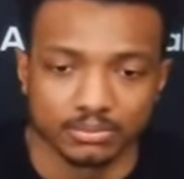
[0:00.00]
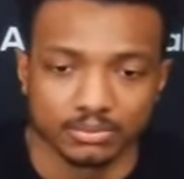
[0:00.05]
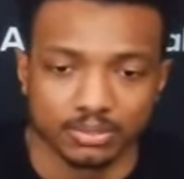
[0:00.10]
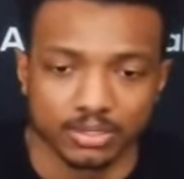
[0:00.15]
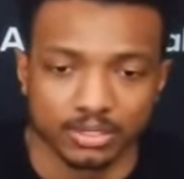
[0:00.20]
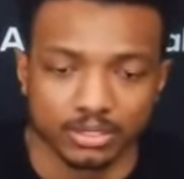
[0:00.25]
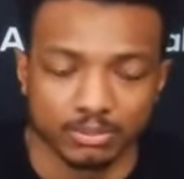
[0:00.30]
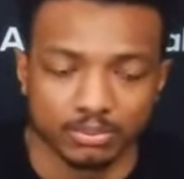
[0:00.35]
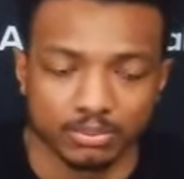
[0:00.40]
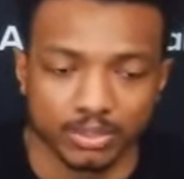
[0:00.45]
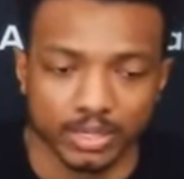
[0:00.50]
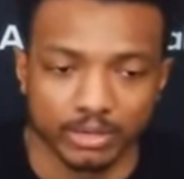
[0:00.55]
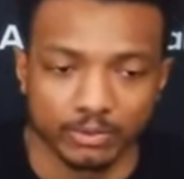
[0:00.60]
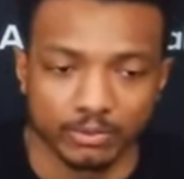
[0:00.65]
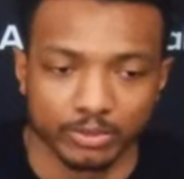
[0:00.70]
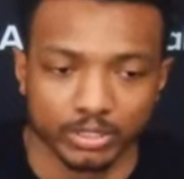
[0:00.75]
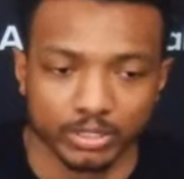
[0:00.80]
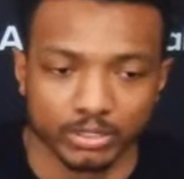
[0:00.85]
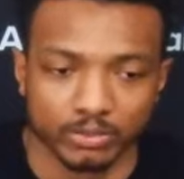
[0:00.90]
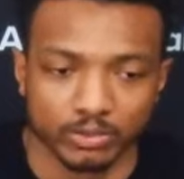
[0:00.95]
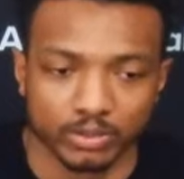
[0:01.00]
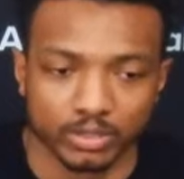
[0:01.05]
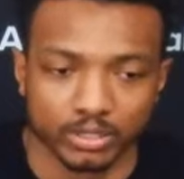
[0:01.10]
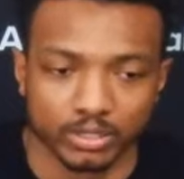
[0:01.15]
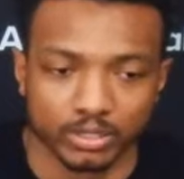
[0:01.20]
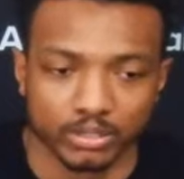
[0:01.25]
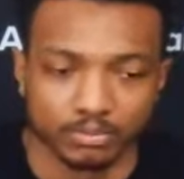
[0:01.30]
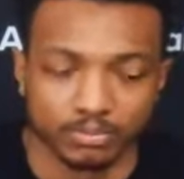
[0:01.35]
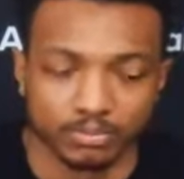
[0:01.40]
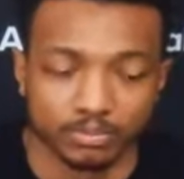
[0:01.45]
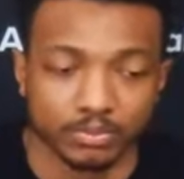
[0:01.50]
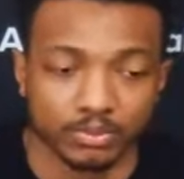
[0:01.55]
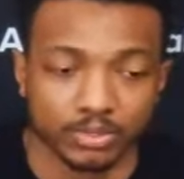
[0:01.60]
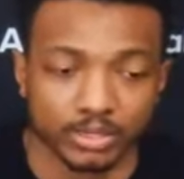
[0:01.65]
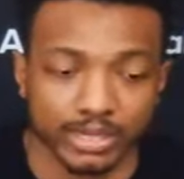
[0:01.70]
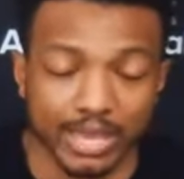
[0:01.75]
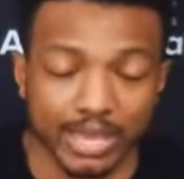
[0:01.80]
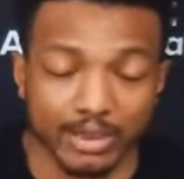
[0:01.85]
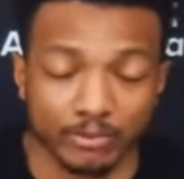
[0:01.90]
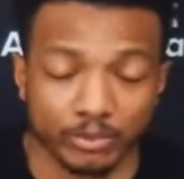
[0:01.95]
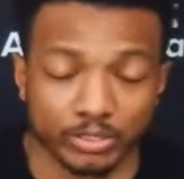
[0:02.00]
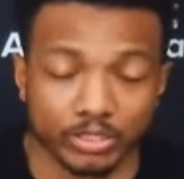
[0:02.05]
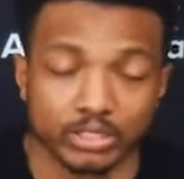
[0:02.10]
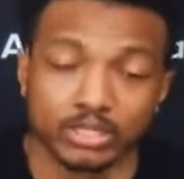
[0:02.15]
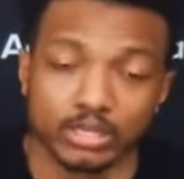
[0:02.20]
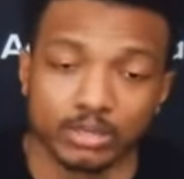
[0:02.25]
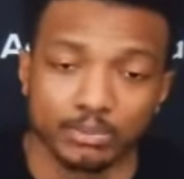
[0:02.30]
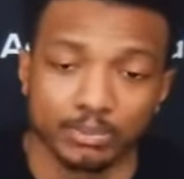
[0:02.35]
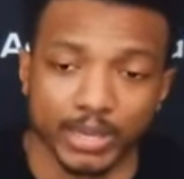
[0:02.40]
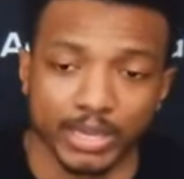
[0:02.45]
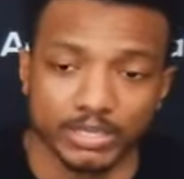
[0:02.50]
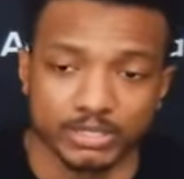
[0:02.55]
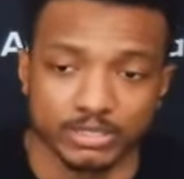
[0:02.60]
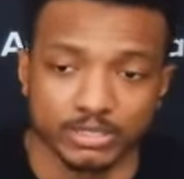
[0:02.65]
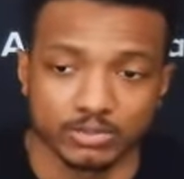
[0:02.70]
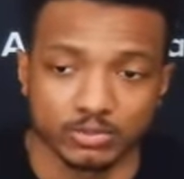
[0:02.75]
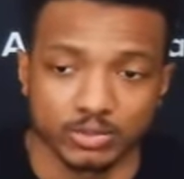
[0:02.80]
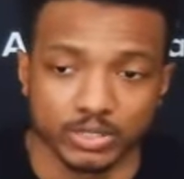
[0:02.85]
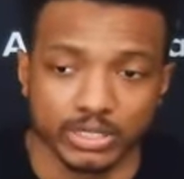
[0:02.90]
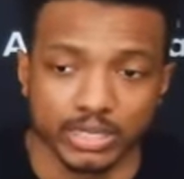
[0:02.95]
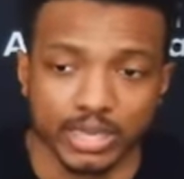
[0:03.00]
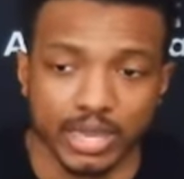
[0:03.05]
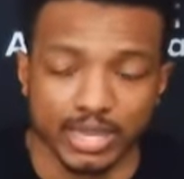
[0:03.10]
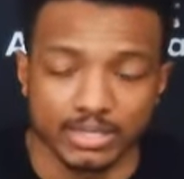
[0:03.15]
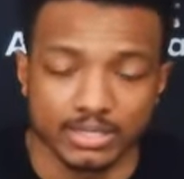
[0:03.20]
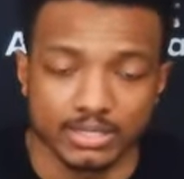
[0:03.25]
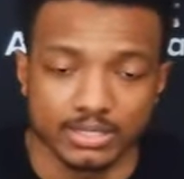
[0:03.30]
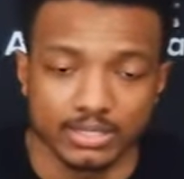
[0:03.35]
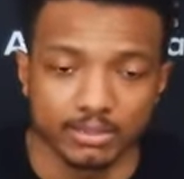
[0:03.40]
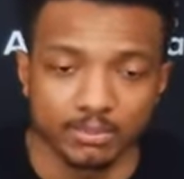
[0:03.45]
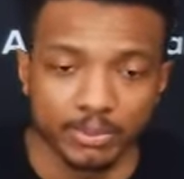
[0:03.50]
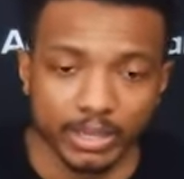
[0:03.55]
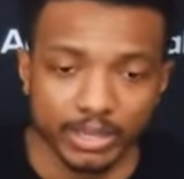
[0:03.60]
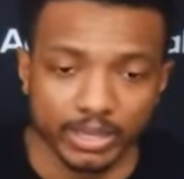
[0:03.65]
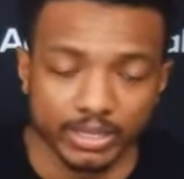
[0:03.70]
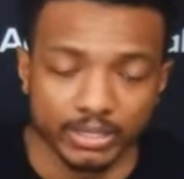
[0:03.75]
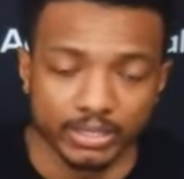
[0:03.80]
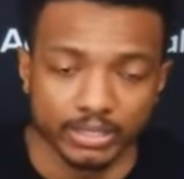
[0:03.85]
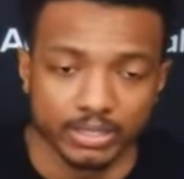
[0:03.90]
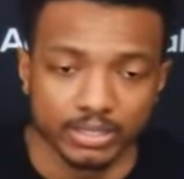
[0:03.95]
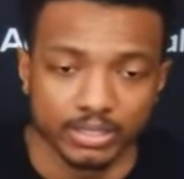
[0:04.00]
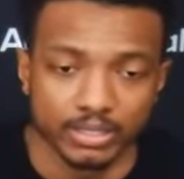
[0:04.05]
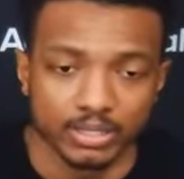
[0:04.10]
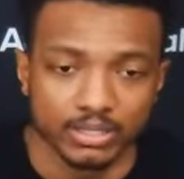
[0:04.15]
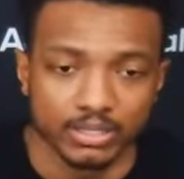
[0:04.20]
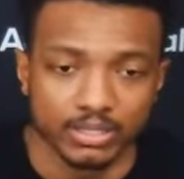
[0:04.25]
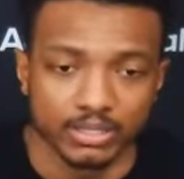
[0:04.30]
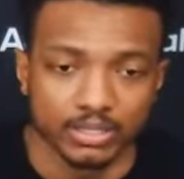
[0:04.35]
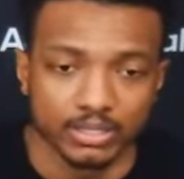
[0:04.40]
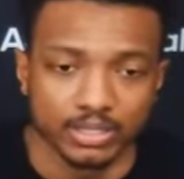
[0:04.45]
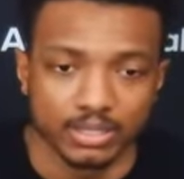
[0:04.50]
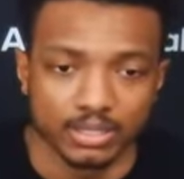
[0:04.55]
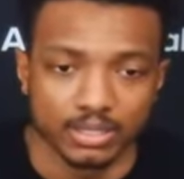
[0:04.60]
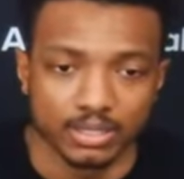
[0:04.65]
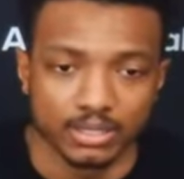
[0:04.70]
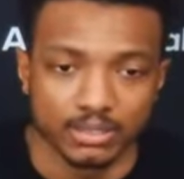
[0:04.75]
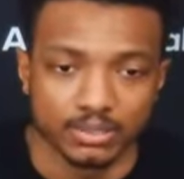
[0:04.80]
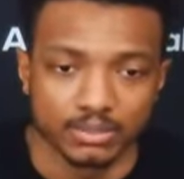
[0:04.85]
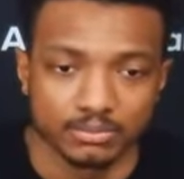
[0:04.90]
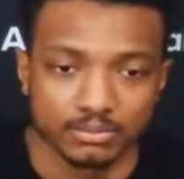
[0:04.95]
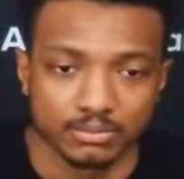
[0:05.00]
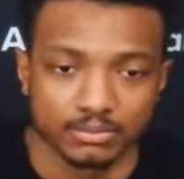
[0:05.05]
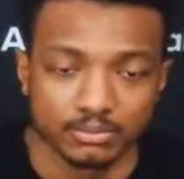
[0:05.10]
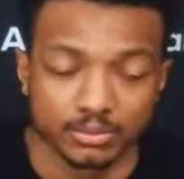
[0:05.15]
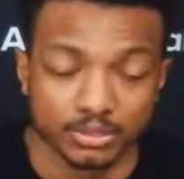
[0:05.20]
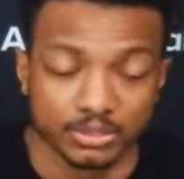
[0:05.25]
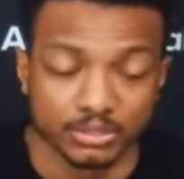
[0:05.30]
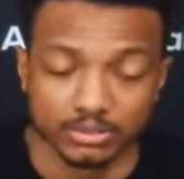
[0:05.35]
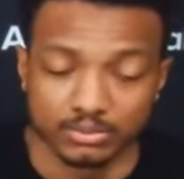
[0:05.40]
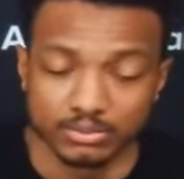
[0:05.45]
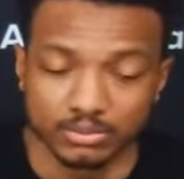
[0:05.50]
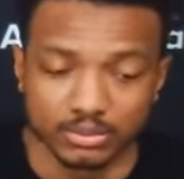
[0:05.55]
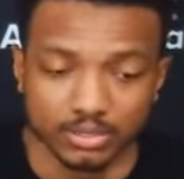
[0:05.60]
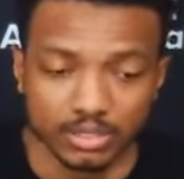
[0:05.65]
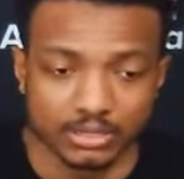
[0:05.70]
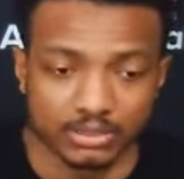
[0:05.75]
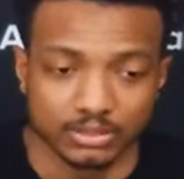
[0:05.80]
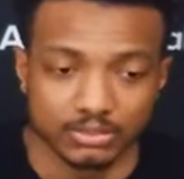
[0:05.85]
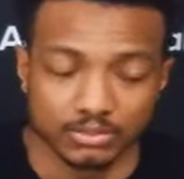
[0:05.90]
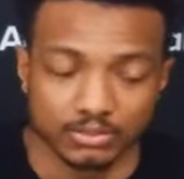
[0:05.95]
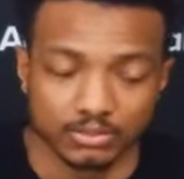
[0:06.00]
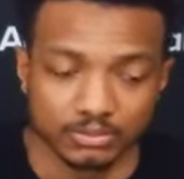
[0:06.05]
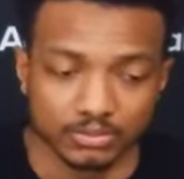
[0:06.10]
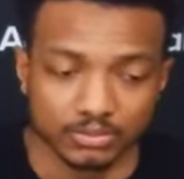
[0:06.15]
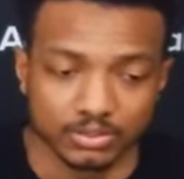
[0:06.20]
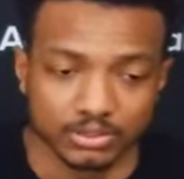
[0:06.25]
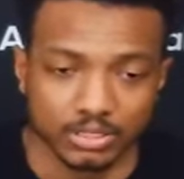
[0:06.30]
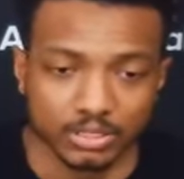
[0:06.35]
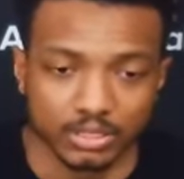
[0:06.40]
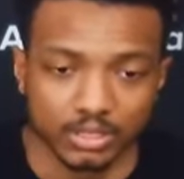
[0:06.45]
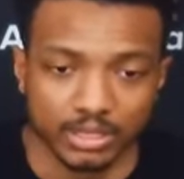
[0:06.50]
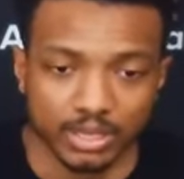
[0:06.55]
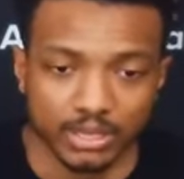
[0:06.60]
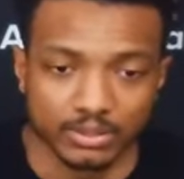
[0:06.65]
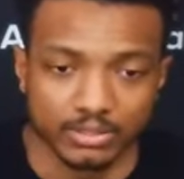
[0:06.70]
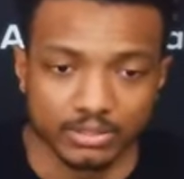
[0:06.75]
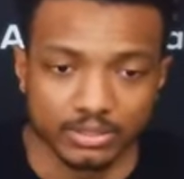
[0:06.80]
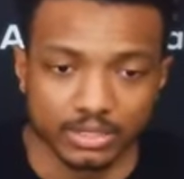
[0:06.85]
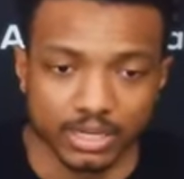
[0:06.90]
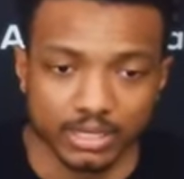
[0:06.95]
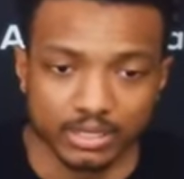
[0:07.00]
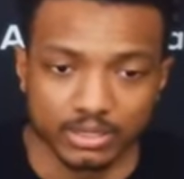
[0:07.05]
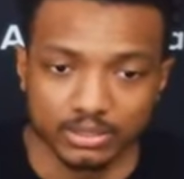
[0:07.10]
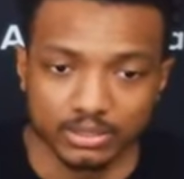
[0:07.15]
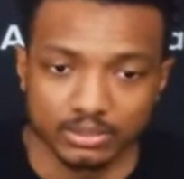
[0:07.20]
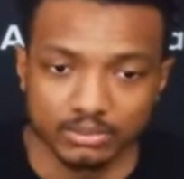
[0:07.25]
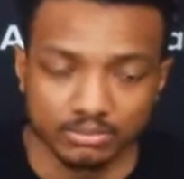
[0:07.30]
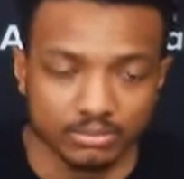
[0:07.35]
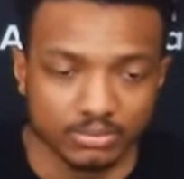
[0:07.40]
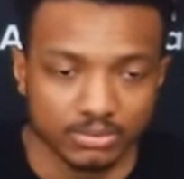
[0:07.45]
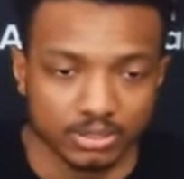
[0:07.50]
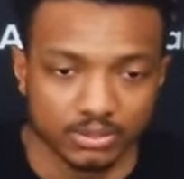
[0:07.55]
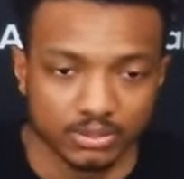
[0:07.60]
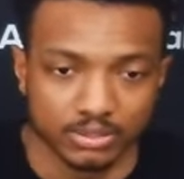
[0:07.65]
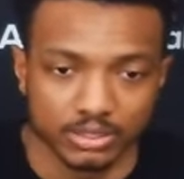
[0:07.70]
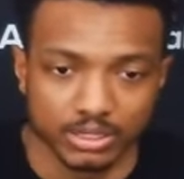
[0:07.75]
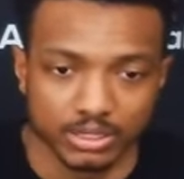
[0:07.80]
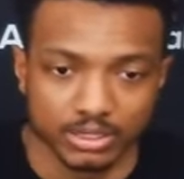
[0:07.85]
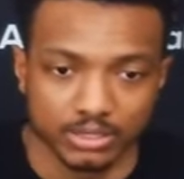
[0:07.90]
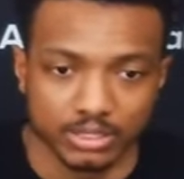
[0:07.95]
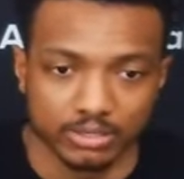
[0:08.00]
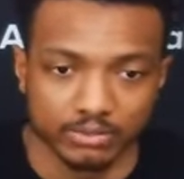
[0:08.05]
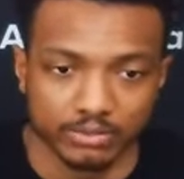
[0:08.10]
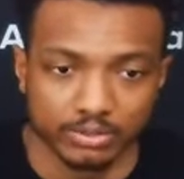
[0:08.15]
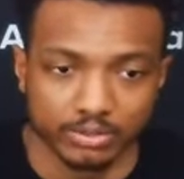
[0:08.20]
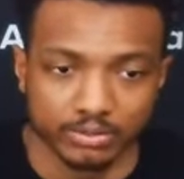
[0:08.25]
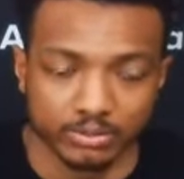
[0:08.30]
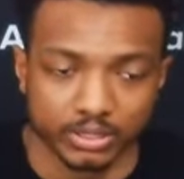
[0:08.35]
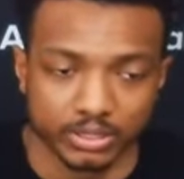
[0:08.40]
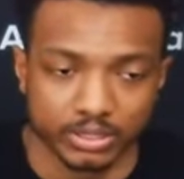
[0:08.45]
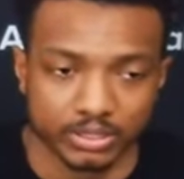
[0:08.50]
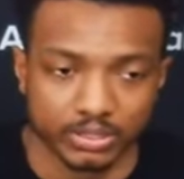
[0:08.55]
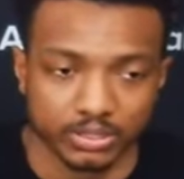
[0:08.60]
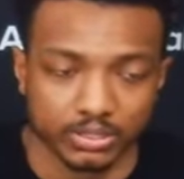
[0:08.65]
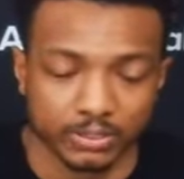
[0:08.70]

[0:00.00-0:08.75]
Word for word: He played really well. He had really good patience when he got into the paint, which, you know, I saw the game tonight. He does that really well.